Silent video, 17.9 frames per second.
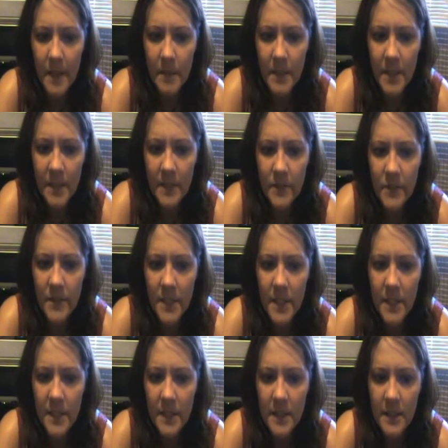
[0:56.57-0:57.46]
I mean, here's a
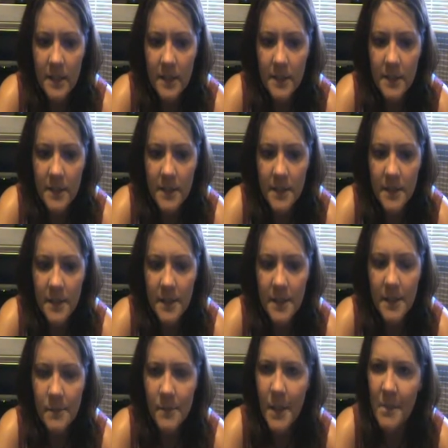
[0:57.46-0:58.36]
kid that's,
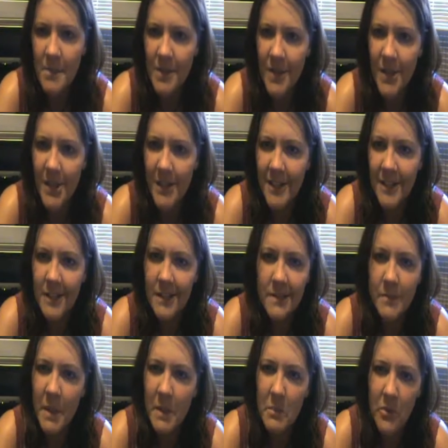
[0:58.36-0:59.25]
he's my blood,
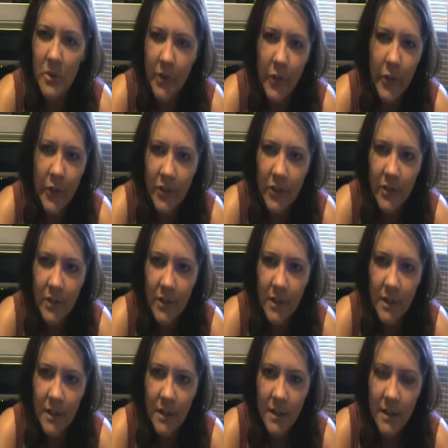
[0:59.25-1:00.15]
he's my brother.
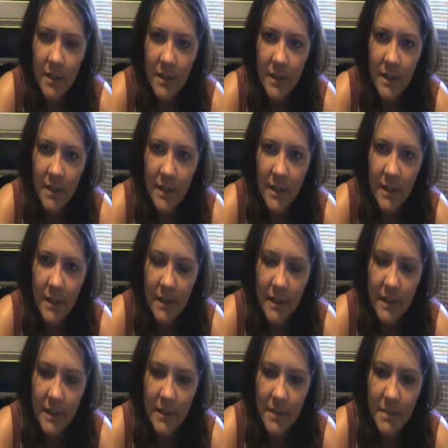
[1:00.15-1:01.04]

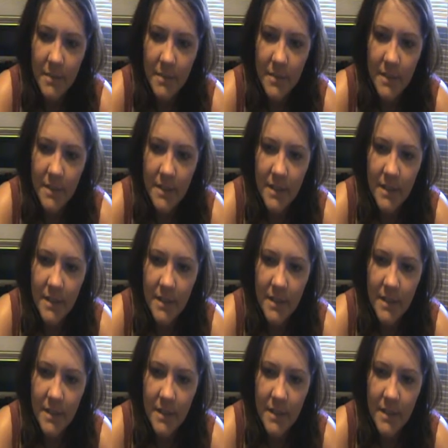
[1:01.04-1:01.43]
Um,